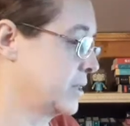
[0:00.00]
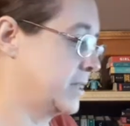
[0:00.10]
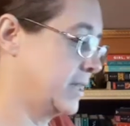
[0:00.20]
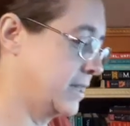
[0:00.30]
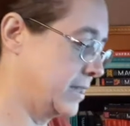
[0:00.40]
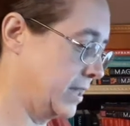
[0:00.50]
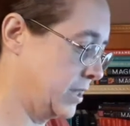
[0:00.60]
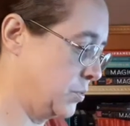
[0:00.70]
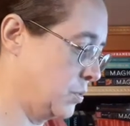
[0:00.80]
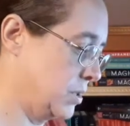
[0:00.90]
let's see, the
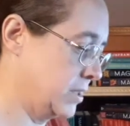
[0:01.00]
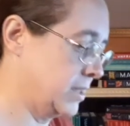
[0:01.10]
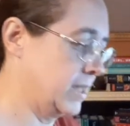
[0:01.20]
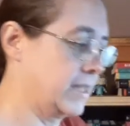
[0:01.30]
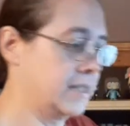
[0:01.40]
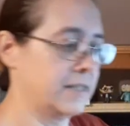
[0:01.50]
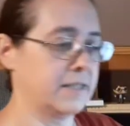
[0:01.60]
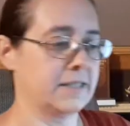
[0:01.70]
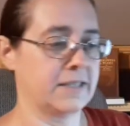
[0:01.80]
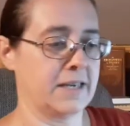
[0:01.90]
next one
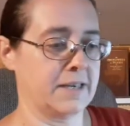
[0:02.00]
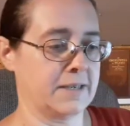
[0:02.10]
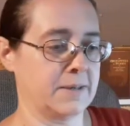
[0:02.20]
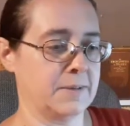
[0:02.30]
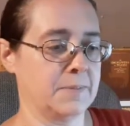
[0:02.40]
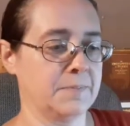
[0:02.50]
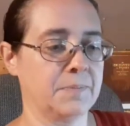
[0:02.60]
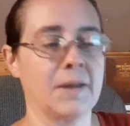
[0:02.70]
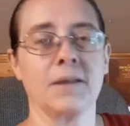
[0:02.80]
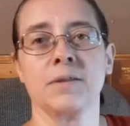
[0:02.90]
is uh,
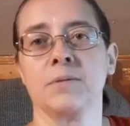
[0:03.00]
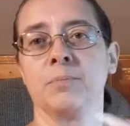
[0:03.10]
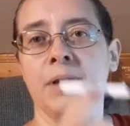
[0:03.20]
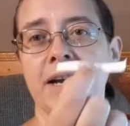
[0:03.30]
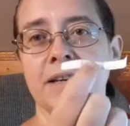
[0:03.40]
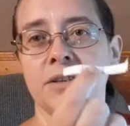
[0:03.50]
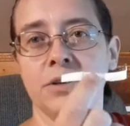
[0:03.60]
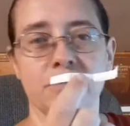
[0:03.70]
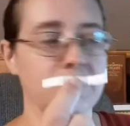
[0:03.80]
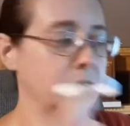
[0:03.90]
black
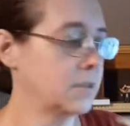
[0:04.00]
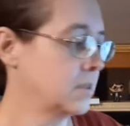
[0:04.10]
cover.